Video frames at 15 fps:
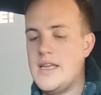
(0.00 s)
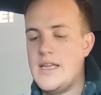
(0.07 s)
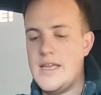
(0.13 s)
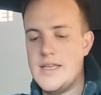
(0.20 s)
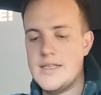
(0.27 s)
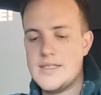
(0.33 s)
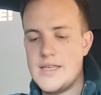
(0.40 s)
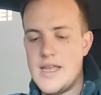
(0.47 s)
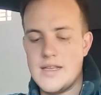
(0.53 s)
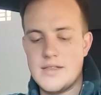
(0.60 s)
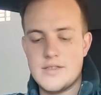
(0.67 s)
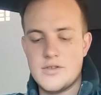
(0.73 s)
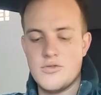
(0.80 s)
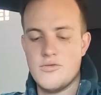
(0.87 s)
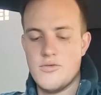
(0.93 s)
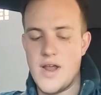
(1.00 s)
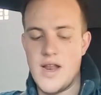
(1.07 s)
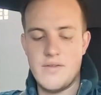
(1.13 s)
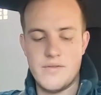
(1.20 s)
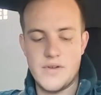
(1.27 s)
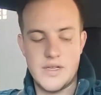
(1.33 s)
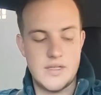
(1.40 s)
is it
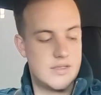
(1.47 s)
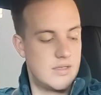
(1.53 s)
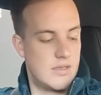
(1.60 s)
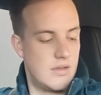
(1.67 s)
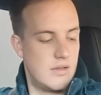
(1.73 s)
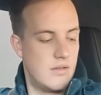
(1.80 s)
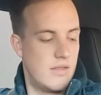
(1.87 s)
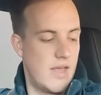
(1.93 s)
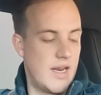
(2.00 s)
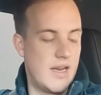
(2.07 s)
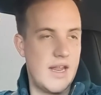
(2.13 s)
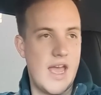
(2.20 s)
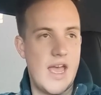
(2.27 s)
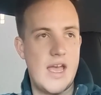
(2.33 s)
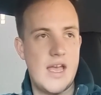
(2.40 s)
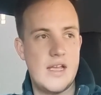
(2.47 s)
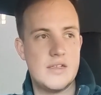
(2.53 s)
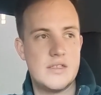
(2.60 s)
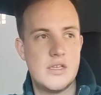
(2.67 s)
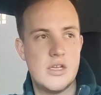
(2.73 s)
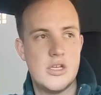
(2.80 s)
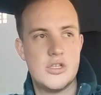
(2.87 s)
relevant that it
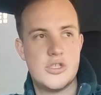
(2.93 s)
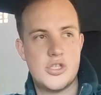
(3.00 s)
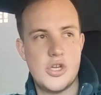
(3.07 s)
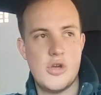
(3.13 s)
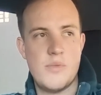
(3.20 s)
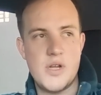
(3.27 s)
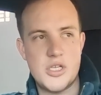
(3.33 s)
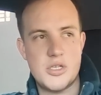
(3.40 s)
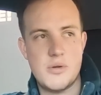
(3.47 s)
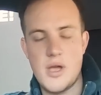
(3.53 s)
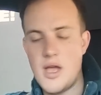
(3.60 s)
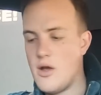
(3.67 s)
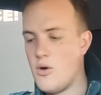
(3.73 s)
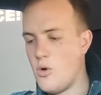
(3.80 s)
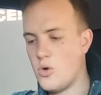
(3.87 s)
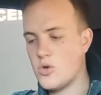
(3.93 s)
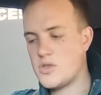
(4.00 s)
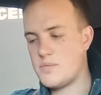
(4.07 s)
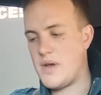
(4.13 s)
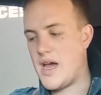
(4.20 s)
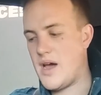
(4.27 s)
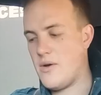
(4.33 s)
has so much
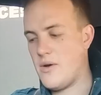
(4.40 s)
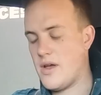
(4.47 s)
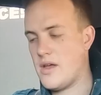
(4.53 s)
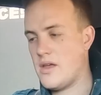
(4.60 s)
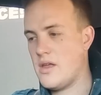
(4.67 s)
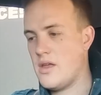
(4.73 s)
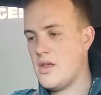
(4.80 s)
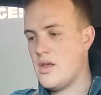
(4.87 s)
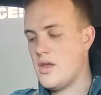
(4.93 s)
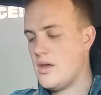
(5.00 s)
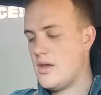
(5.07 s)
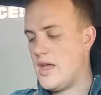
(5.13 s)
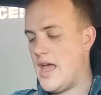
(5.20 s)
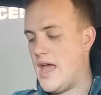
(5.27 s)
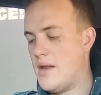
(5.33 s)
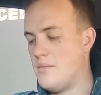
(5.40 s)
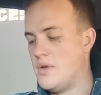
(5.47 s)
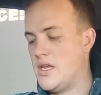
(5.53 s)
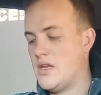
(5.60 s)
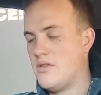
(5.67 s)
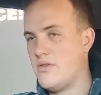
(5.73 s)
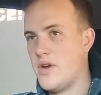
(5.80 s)
horsepower and
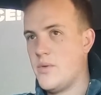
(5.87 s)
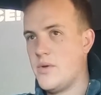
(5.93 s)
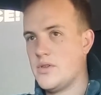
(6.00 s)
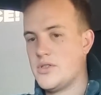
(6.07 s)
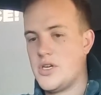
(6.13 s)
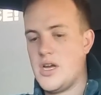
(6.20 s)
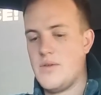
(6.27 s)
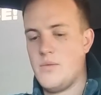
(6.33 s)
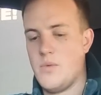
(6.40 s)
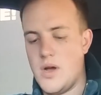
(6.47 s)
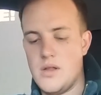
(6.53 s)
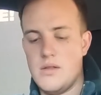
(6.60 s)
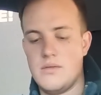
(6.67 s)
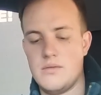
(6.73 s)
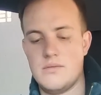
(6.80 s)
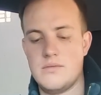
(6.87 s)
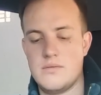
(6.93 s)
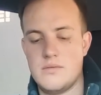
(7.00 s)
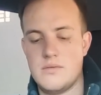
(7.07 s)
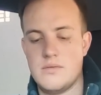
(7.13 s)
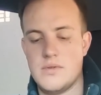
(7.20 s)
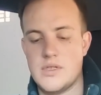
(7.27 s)
being rear wheel drive? Well,
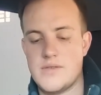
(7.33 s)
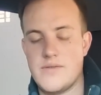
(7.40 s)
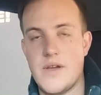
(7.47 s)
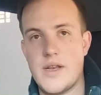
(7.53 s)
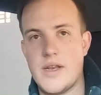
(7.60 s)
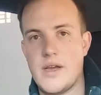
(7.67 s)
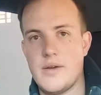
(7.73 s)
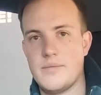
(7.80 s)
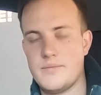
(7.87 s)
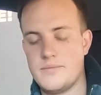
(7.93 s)
let's find out.